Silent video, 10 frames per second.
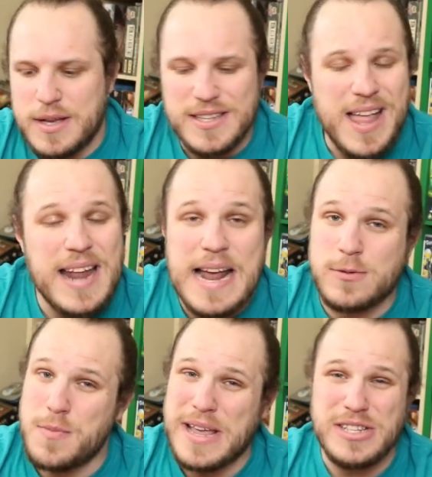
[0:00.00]
because a lot of
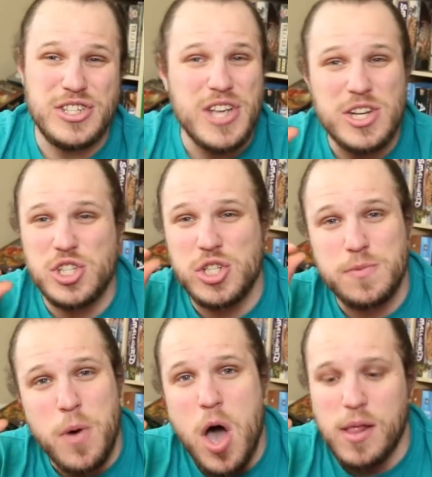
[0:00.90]
times we're making such
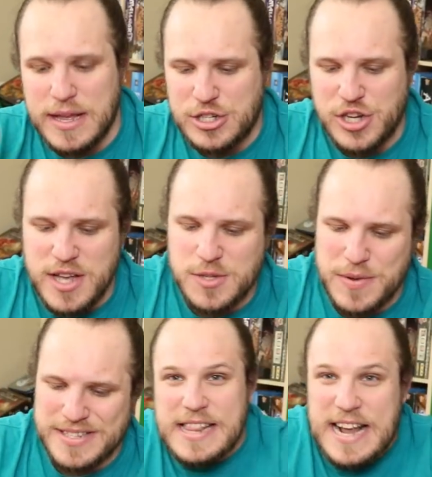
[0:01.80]
small
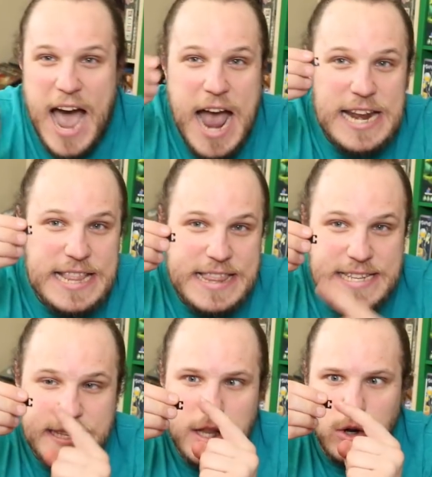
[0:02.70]
adjustments like i need
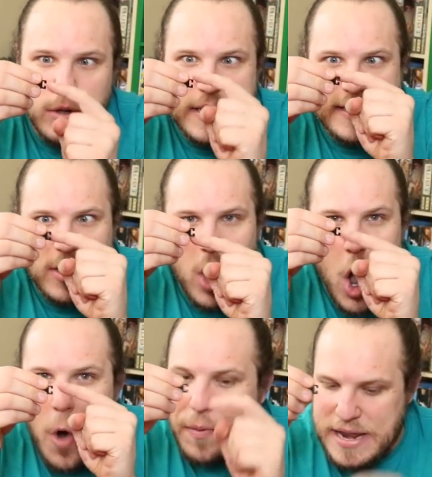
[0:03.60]
this little this little
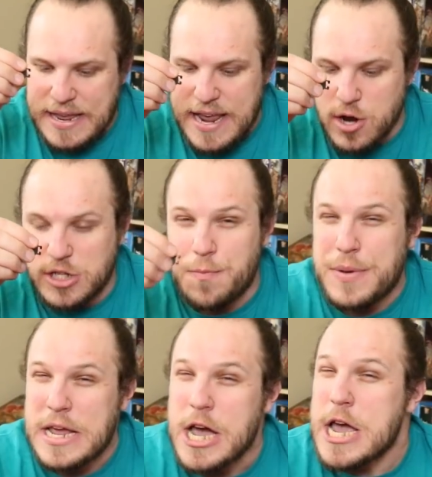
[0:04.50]
opening here to
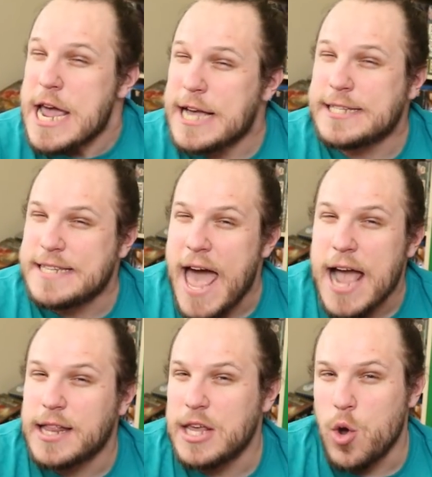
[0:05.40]
be
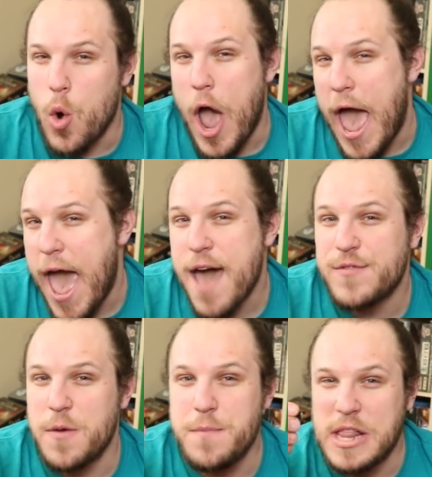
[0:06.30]
exactly
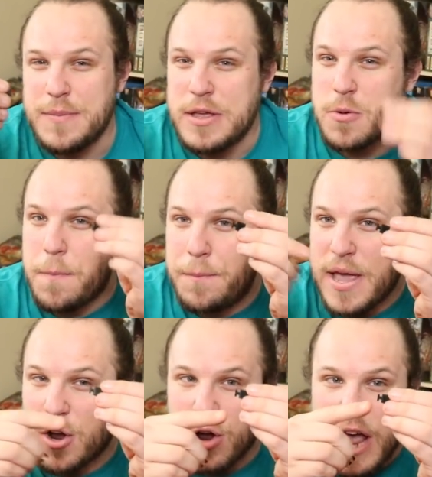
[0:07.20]
half a millimeter
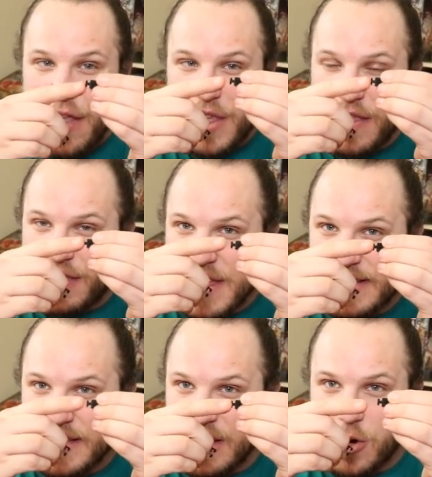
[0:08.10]
bigger than
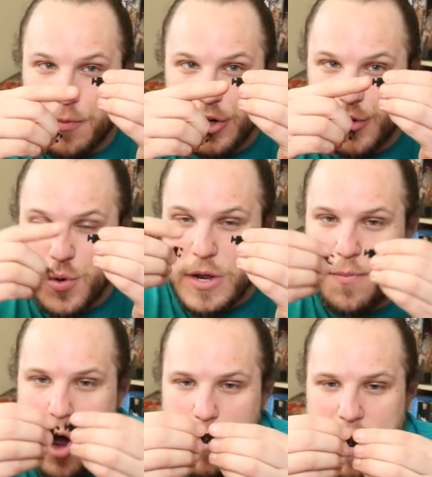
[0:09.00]
this little
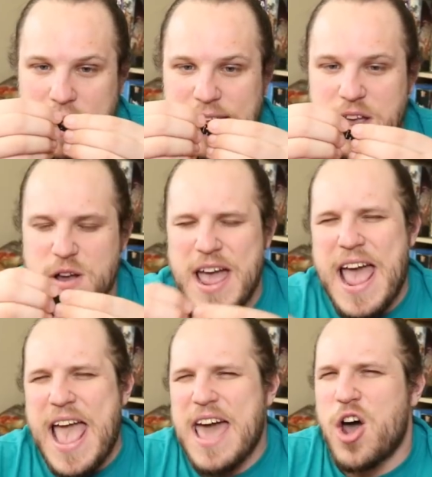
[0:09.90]
protruding part right here
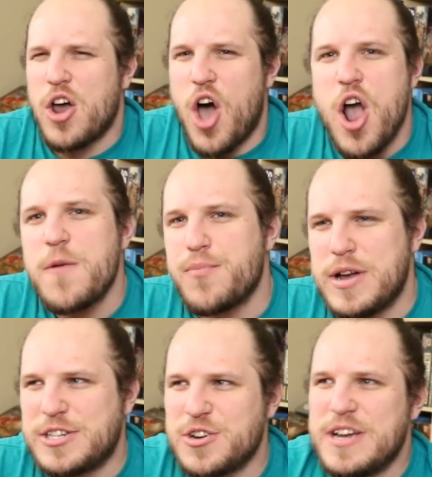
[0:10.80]
and on our
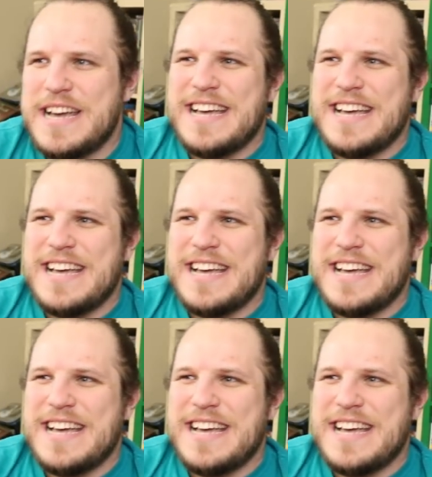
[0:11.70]
printer